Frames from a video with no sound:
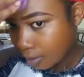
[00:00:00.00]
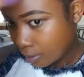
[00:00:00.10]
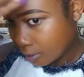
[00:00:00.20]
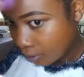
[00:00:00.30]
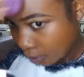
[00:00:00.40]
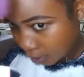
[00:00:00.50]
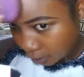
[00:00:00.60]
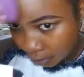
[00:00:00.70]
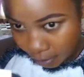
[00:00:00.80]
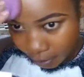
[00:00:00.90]
They don't care
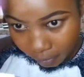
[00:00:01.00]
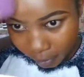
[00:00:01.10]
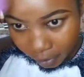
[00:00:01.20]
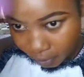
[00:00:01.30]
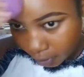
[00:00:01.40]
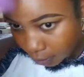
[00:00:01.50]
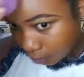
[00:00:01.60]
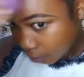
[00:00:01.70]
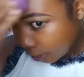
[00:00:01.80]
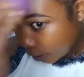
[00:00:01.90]
whether you're a
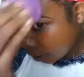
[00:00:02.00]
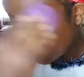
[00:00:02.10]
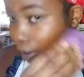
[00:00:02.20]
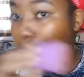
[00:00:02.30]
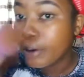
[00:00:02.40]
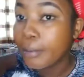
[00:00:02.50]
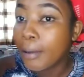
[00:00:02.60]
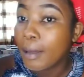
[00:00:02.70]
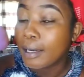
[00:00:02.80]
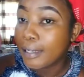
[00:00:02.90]
foreigner. Oh,
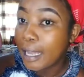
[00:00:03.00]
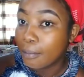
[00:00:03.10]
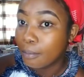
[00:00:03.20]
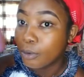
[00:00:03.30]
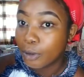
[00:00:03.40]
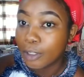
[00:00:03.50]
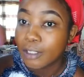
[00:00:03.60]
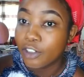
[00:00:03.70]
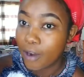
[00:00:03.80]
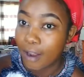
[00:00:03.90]
remember, dab, don't
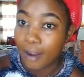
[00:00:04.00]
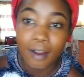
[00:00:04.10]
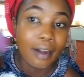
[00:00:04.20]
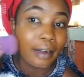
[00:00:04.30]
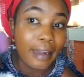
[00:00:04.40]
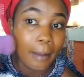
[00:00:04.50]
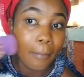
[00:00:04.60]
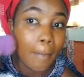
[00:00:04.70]
drag, dab.